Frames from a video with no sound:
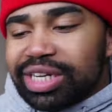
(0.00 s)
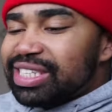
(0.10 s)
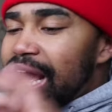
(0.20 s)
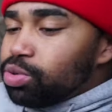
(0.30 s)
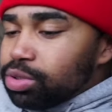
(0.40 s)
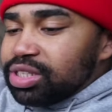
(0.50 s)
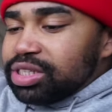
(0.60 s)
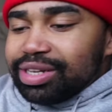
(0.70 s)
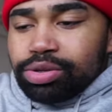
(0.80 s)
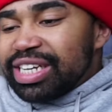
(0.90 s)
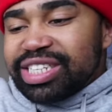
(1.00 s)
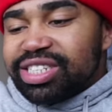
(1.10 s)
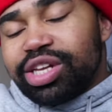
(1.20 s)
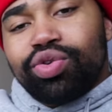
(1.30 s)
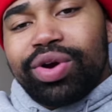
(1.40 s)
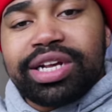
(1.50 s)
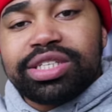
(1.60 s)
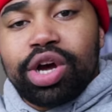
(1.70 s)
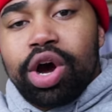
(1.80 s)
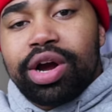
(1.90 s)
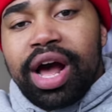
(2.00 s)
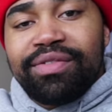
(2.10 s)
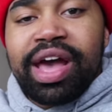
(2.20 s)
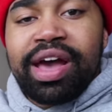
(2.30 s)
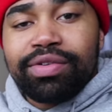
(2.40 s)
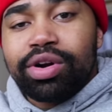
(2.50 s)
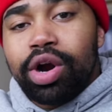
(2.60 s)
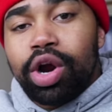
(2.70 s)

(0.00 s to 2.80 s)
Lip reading: This is the greatest song I've ever